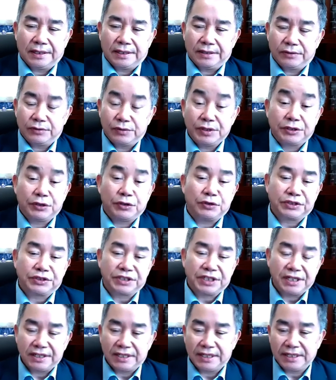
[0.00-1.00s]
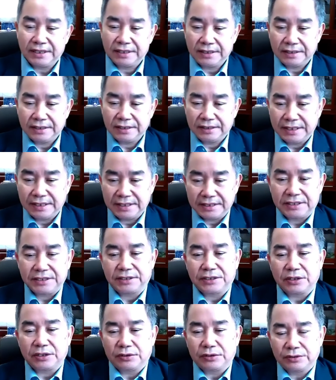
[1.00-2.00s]
reducing the
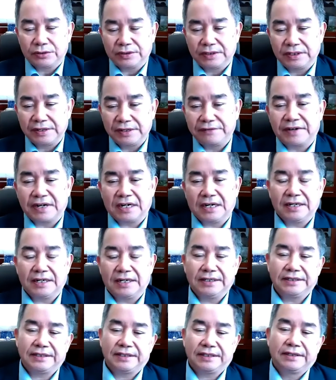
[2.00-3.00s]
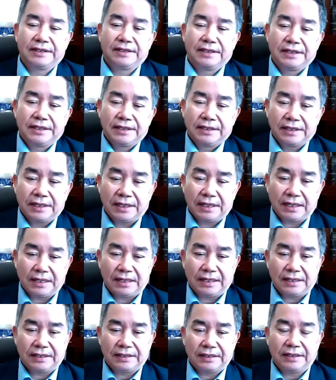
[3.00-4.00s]
digital divide.
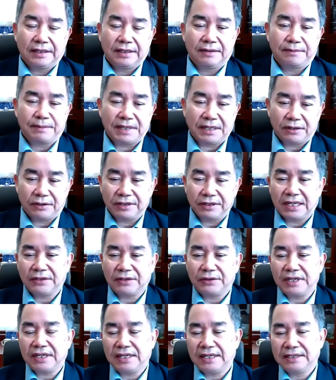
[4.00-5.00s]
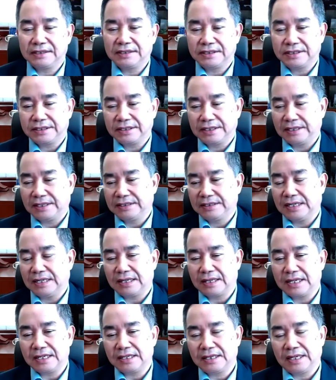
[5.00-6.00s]
But on the other hand, I
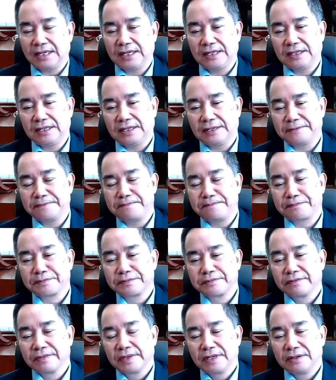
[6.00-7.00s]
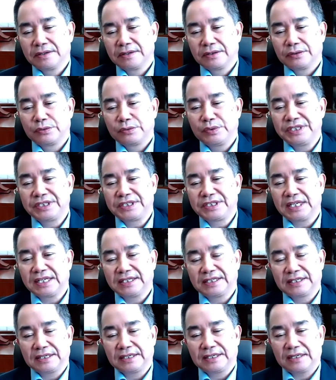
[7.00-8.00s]
think the
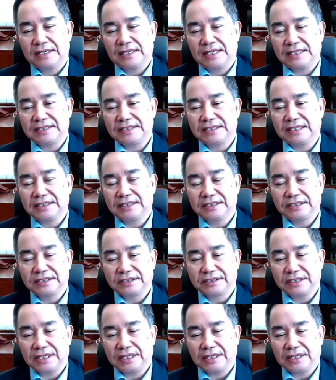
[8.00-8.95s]
recent lessons